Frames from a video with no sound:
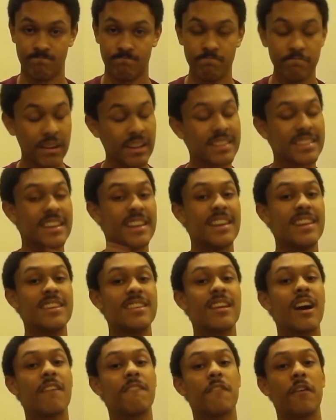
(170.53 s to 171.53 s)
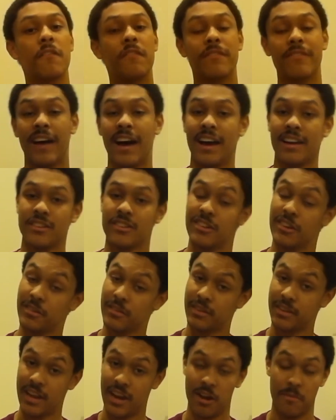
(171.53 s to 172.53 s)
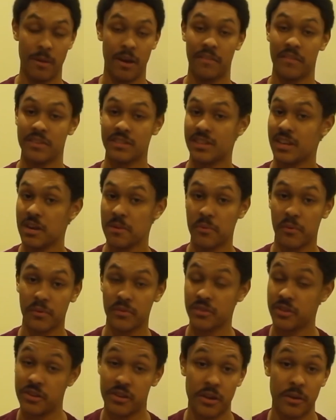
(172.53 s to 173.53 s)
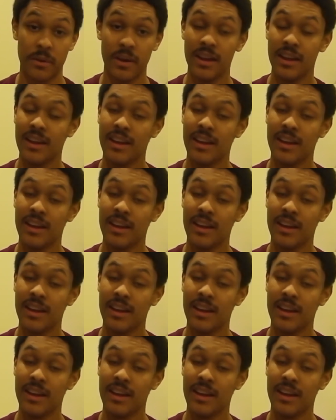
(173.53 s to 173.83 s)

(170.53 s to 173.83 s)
But enough of that, you don't care about this anymore, do you?